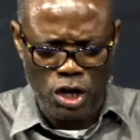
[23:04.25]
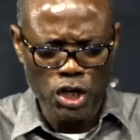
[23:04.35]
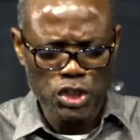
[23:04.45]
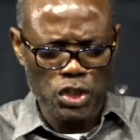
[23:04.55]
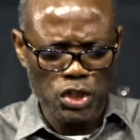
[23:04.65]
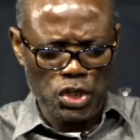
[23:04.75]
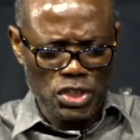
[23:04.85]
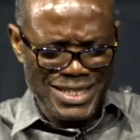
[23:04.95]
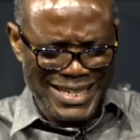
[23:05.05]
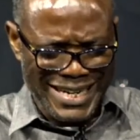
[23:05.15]
Your church
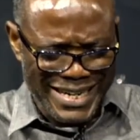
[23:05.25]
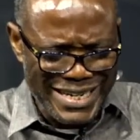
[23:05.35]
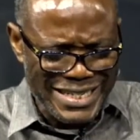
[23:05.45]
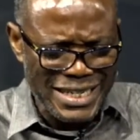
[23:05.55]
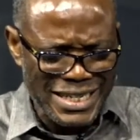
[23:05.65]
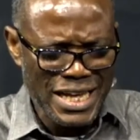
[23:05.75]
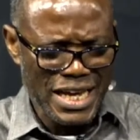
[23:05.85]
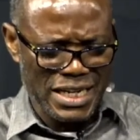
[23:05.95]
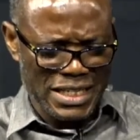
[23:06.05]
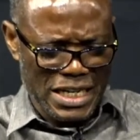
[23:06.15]
is increasing, it
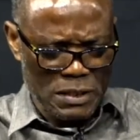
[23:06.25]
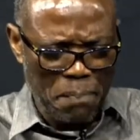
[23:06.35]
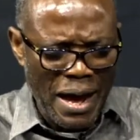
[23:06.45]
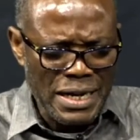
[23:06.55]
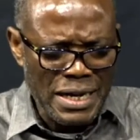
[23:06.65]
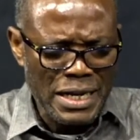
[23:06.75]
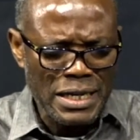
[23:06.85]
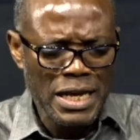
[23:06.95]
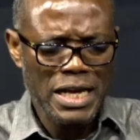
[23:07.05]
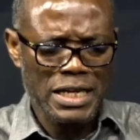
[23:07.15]
is expanding,
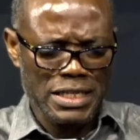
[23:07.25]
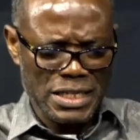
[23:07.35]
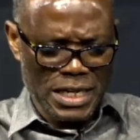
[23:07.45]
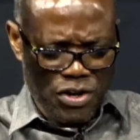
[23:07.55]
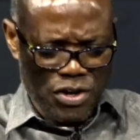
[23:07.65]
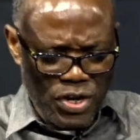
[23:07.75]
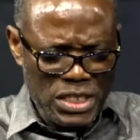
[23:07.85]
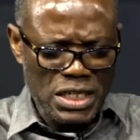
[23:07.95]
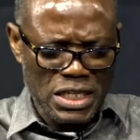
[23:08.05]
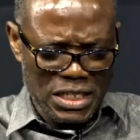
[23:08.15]
it is increasing,
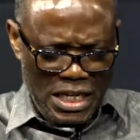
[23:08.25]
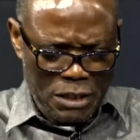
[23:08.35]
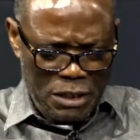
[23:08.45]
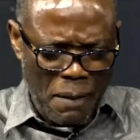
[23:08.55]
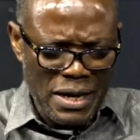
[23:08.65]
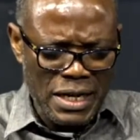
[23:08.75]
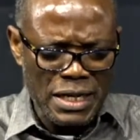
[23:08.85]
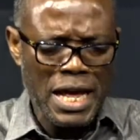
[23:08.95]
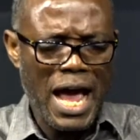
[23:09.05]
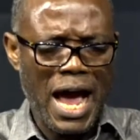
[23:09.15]
it is expanding,
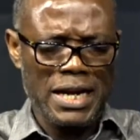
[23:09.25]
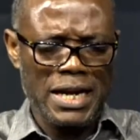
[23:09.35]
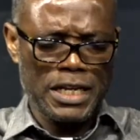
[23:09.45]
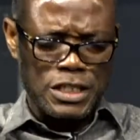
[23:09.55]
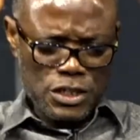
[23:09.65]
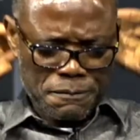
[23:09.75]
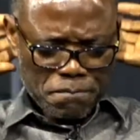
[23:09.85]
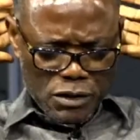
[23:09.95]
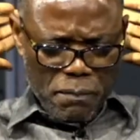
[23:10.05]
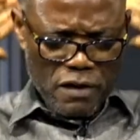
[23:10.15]
and it is
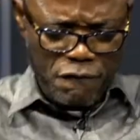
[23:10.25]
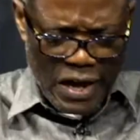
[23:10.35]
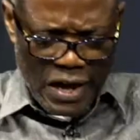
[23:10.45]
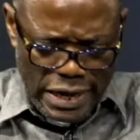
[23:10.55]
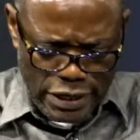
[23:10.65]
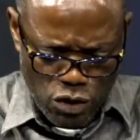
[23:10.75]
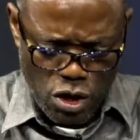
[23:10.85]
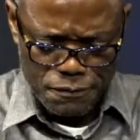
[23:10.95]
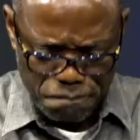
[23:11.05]
prevailing, O God,